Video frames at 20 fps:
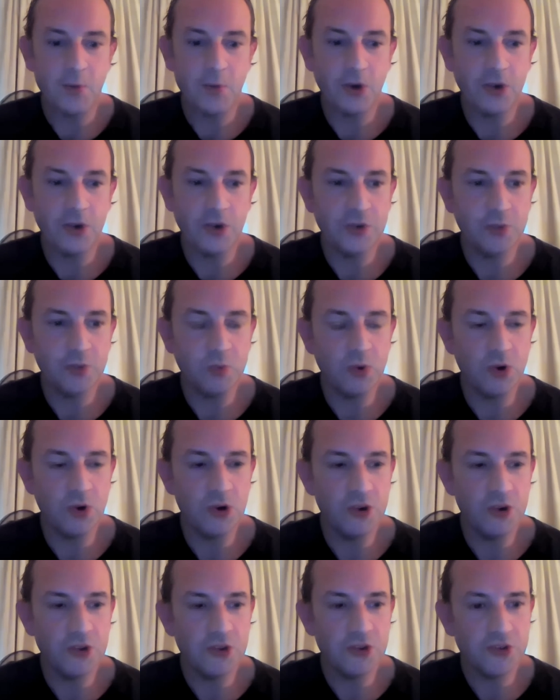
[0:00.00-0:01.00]
was
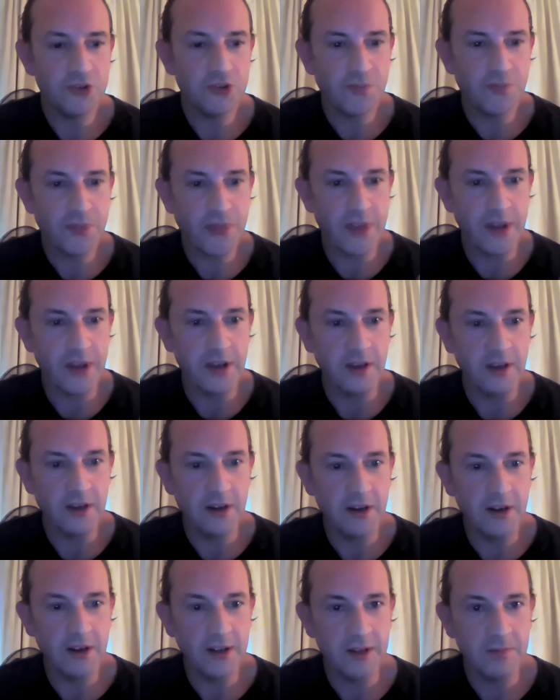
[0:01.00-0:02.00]
worse than
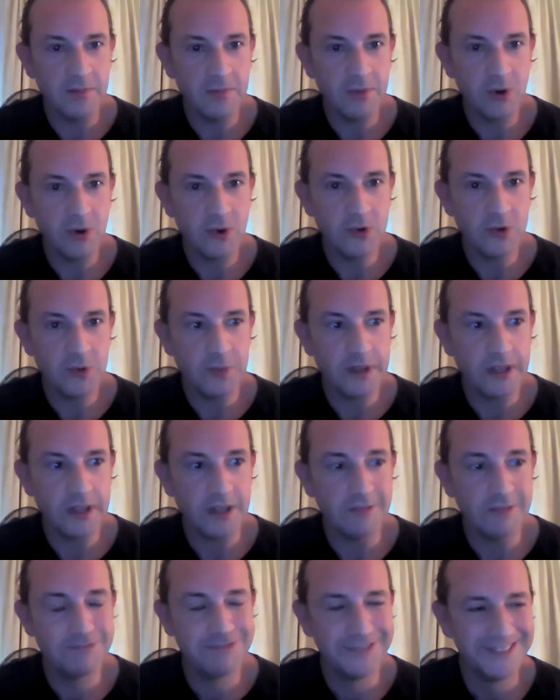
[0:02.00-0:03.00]
I
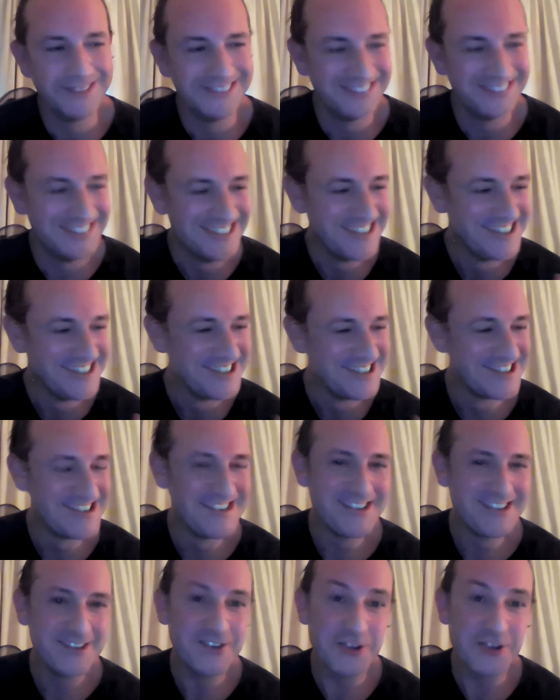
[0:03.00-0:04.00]
possibly
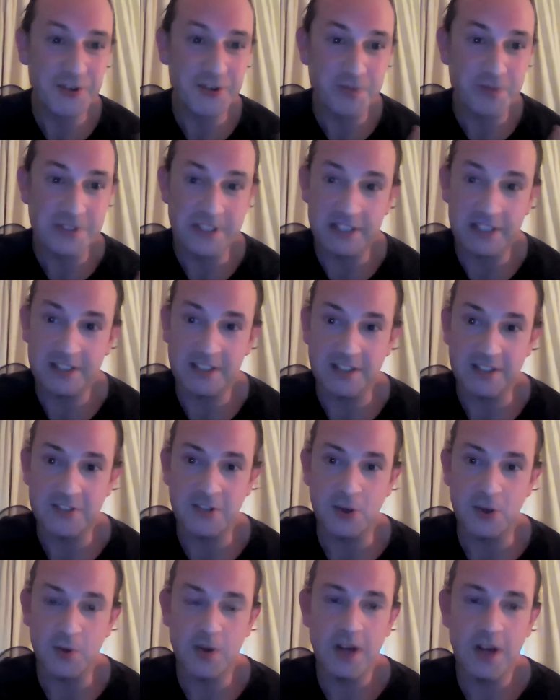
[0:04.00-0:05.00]
could have predicted.
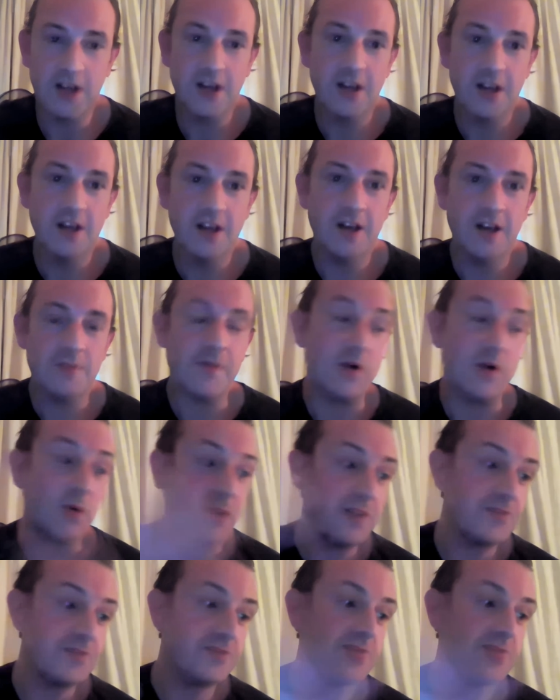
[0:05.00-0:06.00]
So my
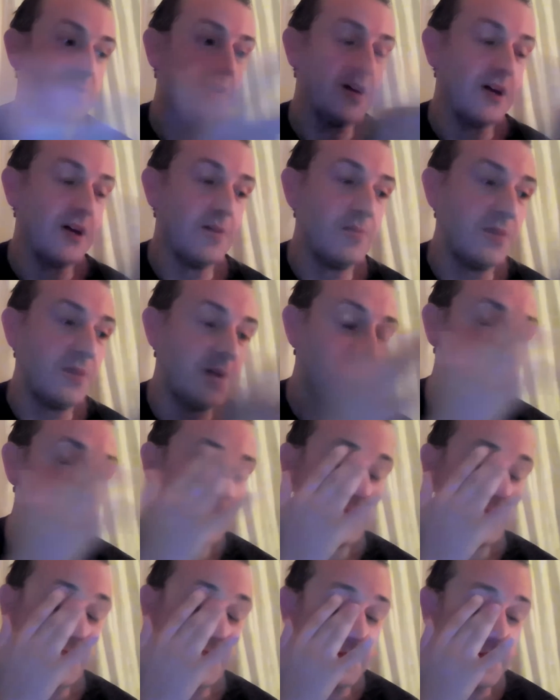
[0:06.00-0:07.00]
wife, um,
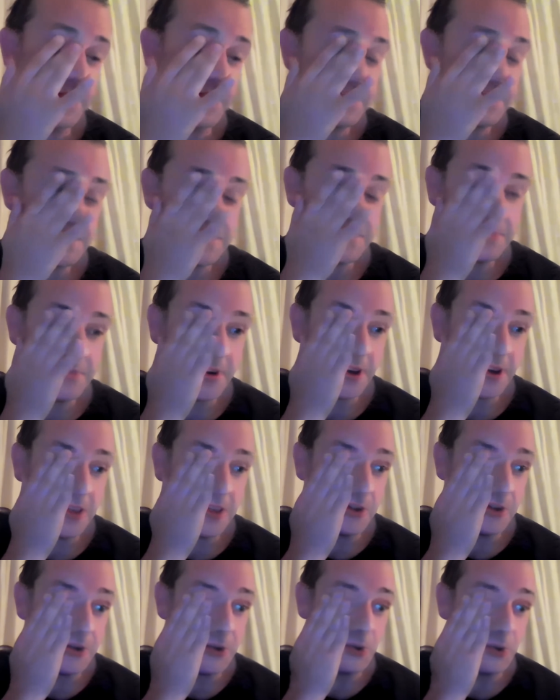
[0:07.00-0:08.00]
my, my
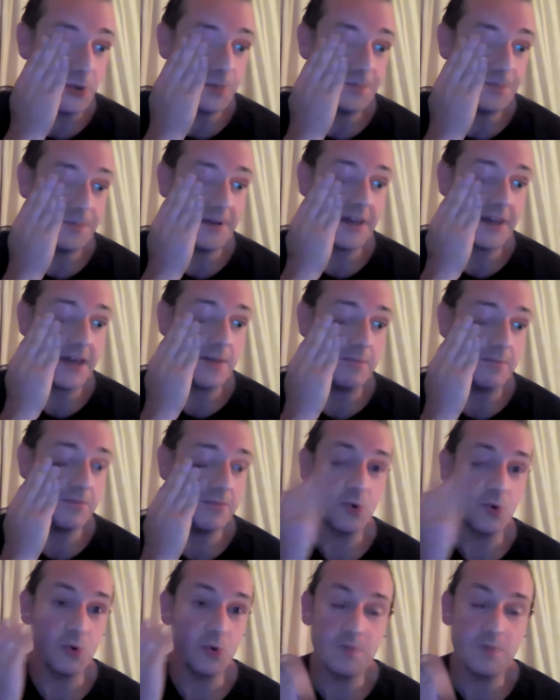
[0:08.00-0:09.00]
father-in-law came
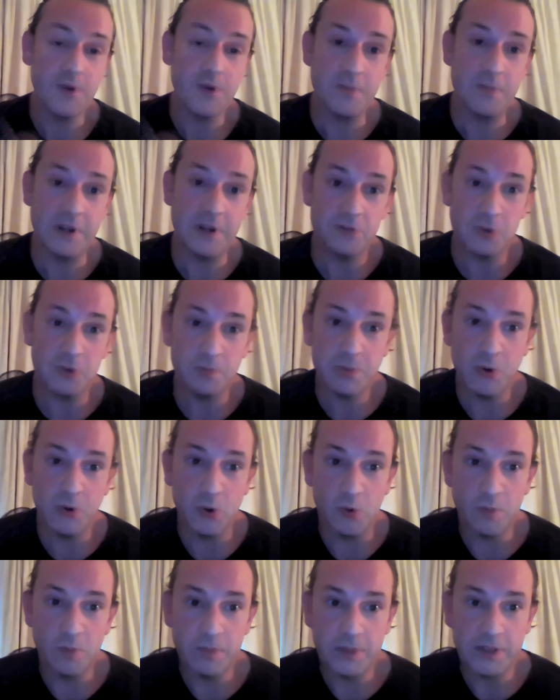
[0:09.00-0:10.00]
for a bit of
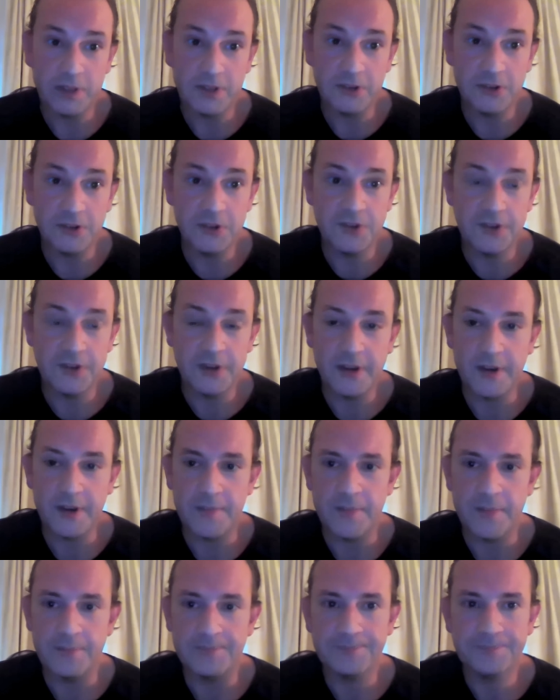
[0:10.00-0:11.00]
support because
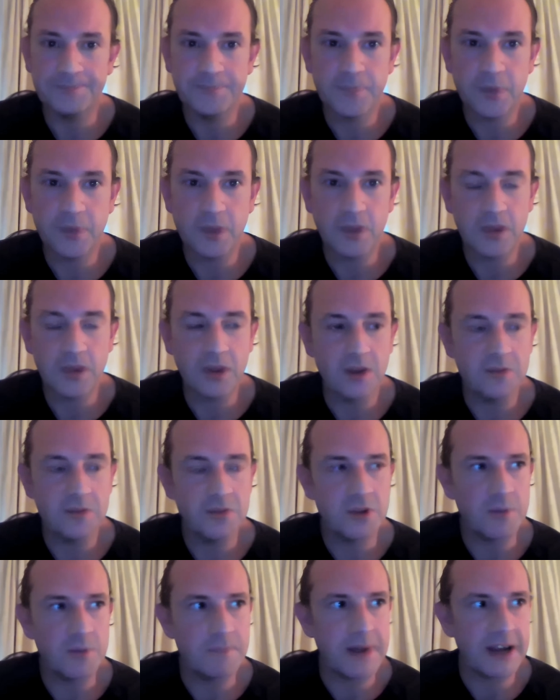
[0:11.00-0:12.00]
um,
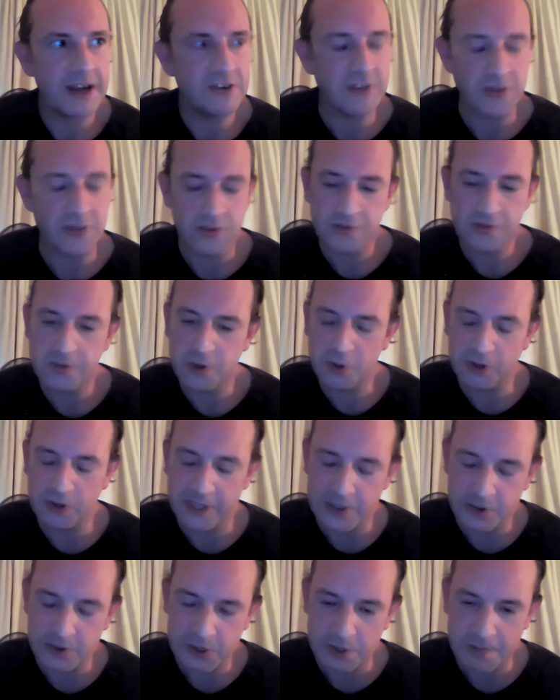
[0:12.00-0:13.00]
for the background, the funeral,
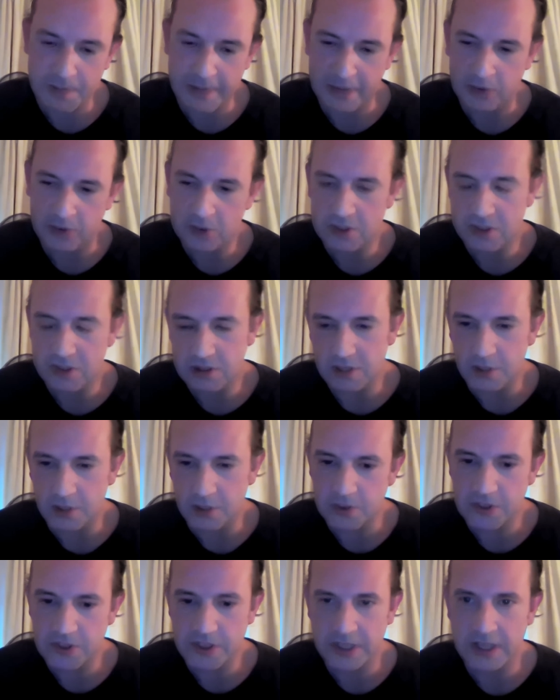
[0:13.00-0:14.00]
there was about, I
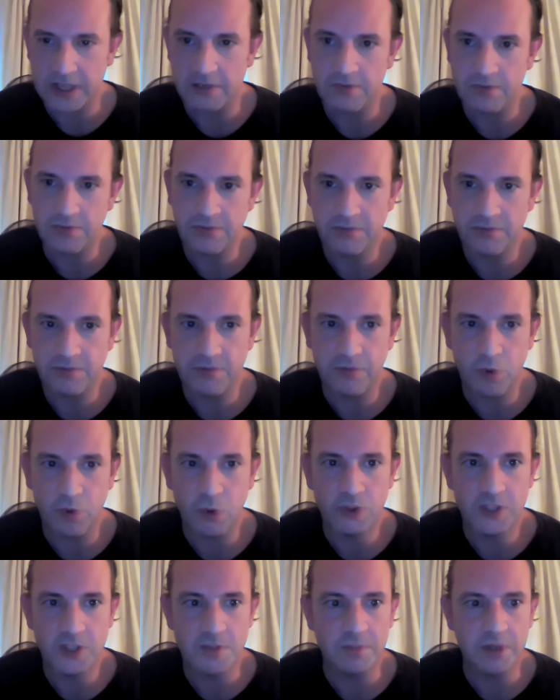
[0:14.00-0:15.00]
would say,
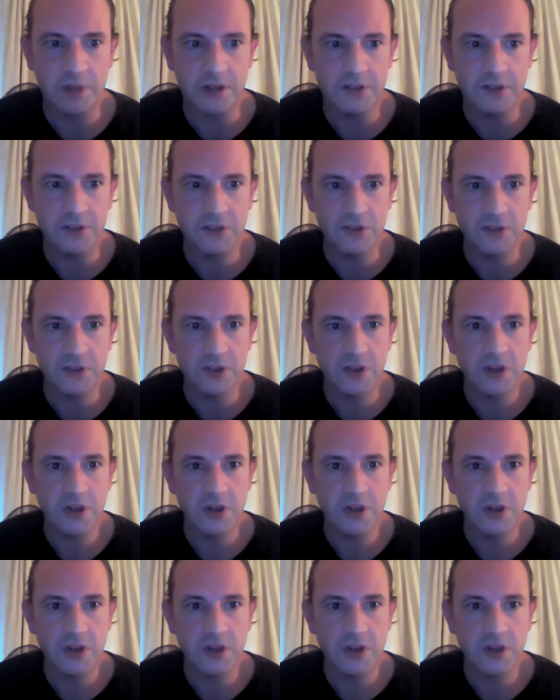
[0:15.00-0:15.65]
forty plus